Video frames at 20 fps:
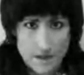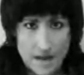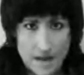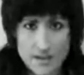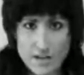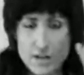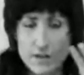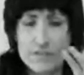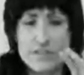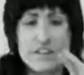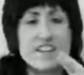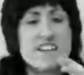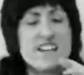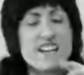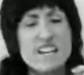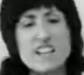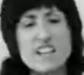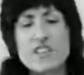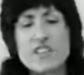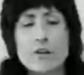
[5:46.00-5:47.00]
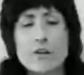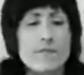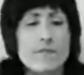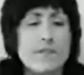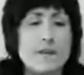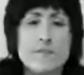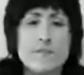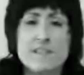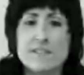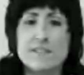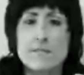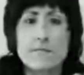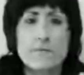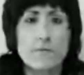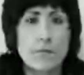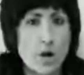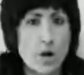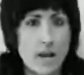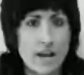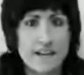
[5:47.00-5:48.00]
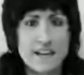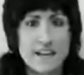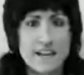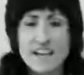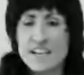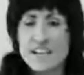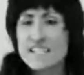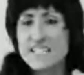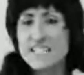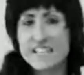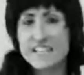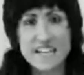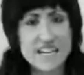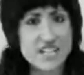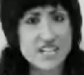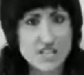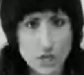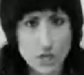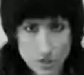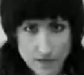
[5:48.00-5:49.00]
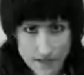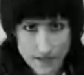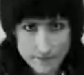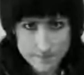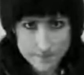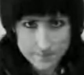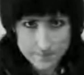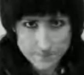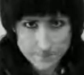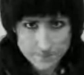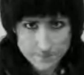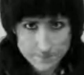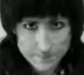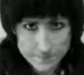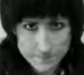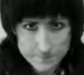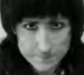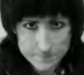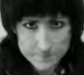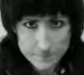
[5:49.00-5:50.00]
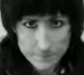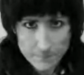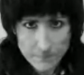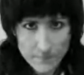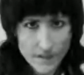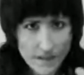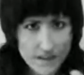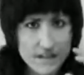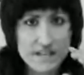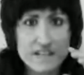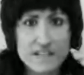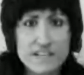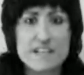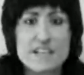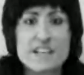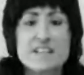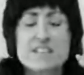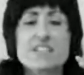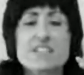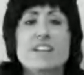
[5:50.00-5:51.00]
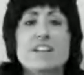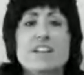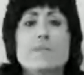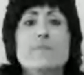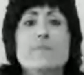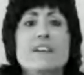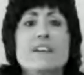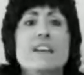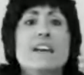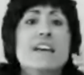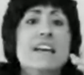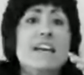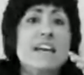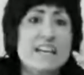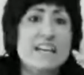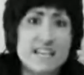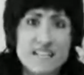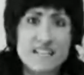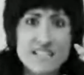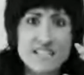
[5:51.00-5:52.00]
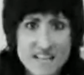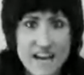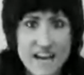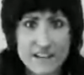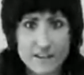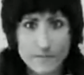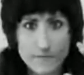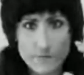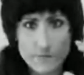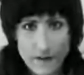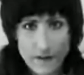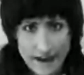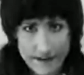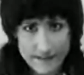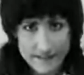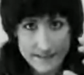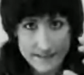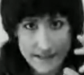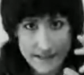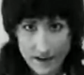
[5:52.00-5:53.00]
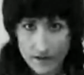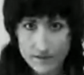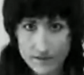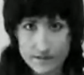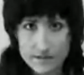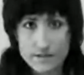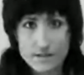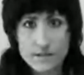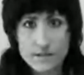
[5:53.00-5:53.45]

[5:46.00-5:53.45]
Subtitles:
I know that neither of them is afraid to get dirty. And it is going to be an exciting fight. Now,